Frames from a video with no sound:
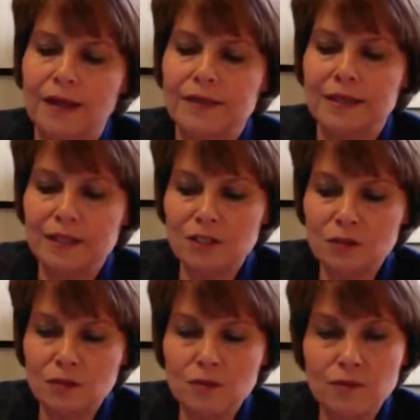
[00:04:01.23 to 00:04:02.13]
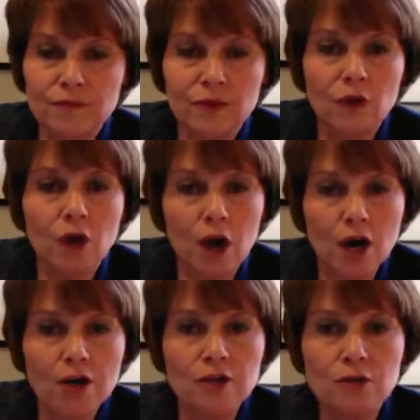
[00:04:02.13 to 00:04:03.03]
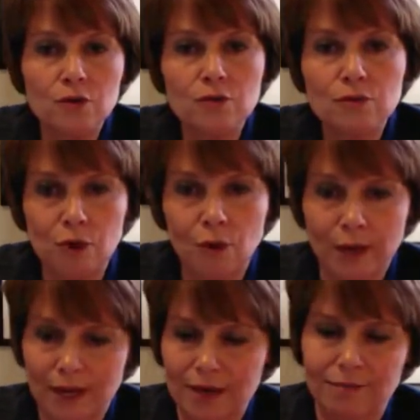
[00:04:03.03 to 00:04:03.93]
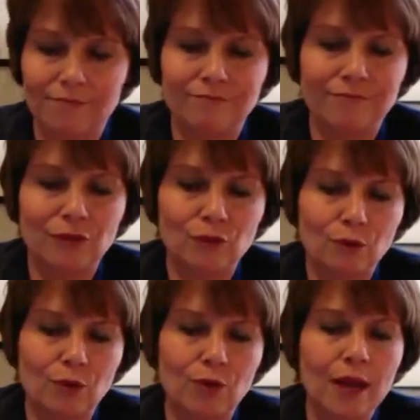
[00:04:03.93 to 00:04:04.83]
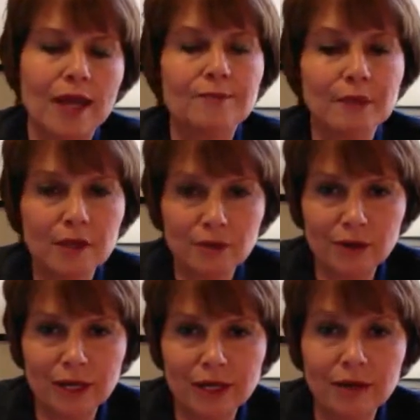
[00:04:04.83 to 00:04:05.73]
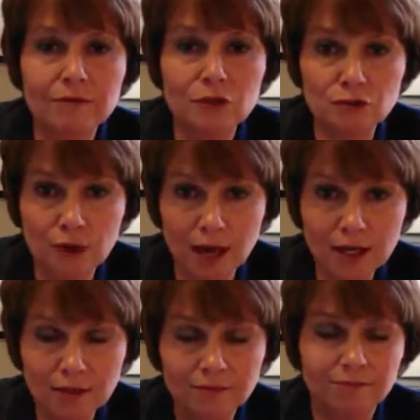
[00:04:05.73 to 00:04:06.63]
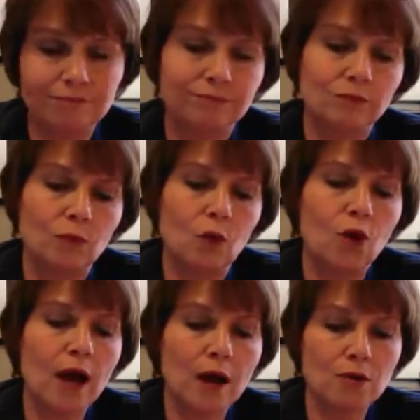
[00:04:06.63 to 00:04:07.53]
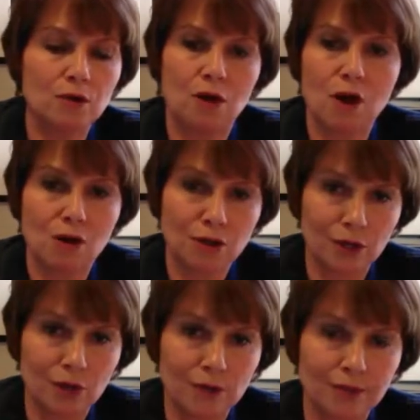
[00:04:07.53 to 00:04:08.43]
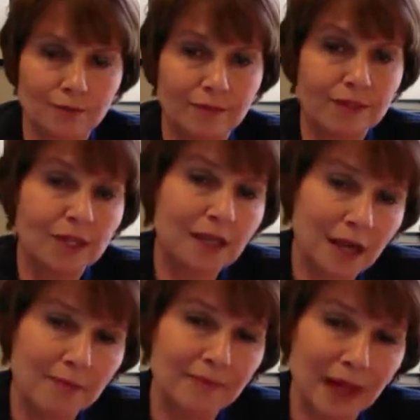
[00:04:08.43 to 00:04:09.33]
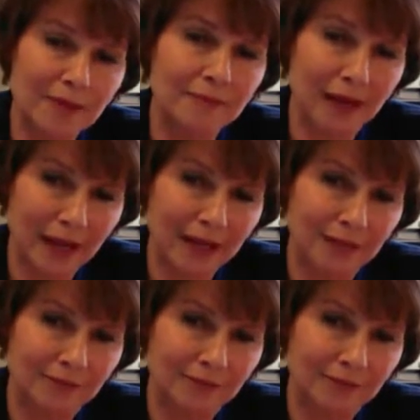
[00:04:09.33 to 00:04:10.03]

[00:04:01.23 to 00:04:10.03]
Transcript: Did you or are you going through a period of drug or alcohol use to numb that pain?